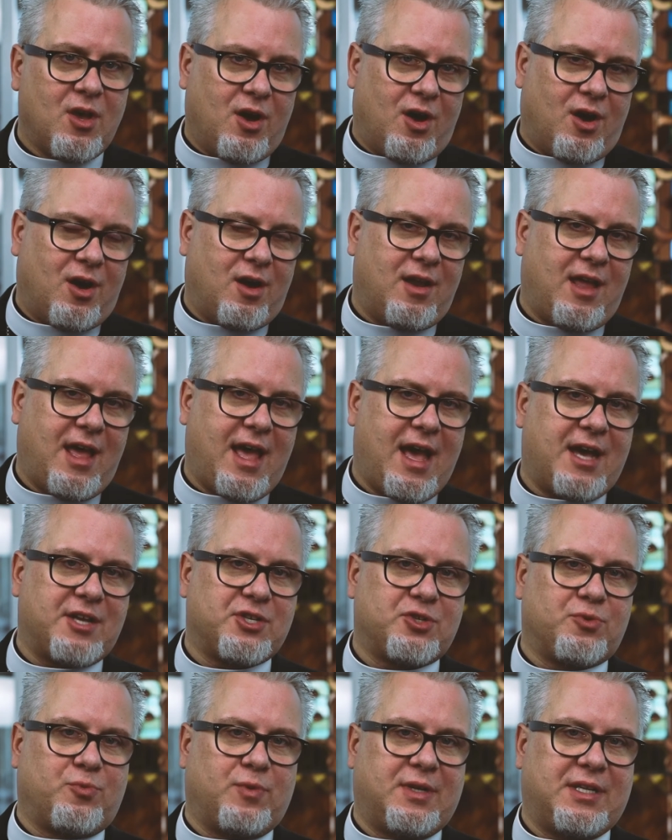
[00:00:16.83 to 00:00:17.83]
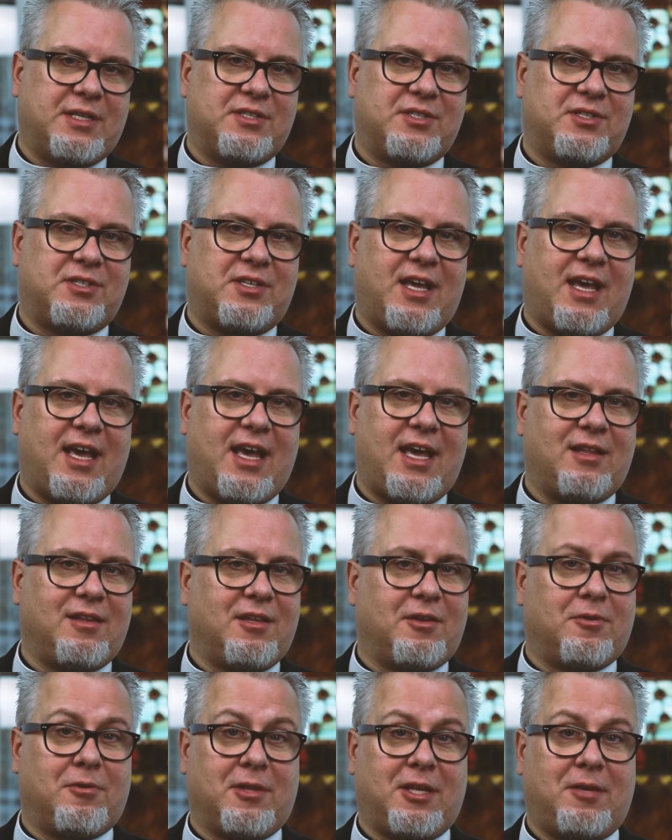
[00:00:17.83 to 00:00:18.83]
On Ash Wednesday,
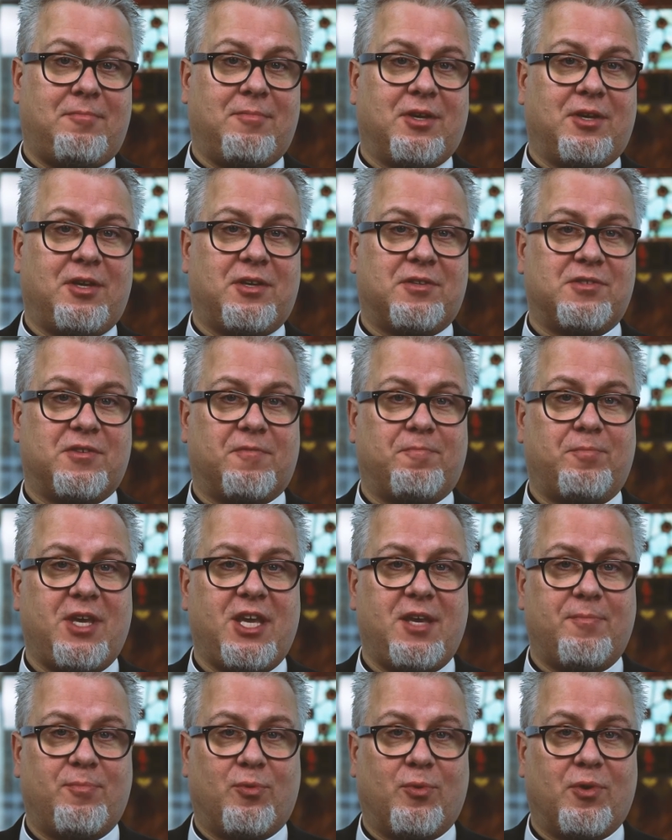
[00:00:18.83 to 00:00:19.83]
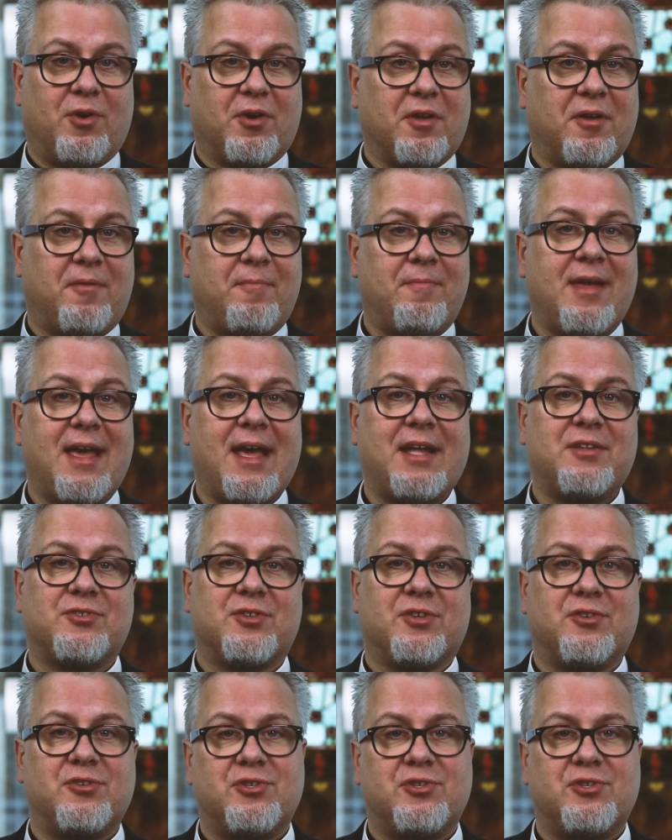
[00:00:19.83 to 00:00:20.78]
literally millions of people will commence a